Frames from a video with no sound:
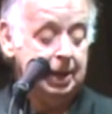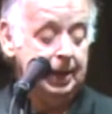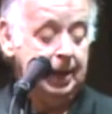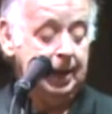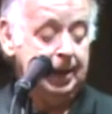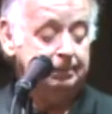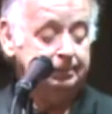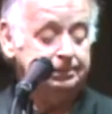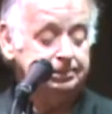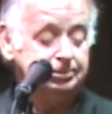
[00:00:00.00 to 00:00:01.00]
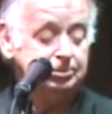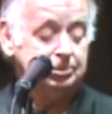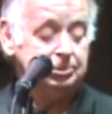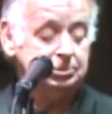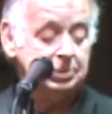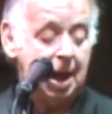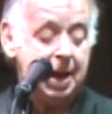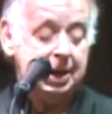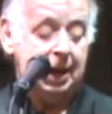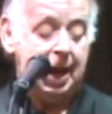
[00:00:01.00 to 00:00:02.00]
Um,
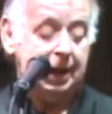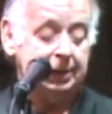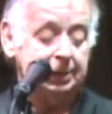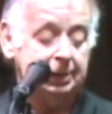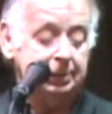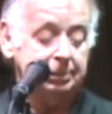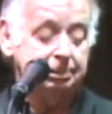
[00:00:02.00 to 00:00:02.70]
I can handle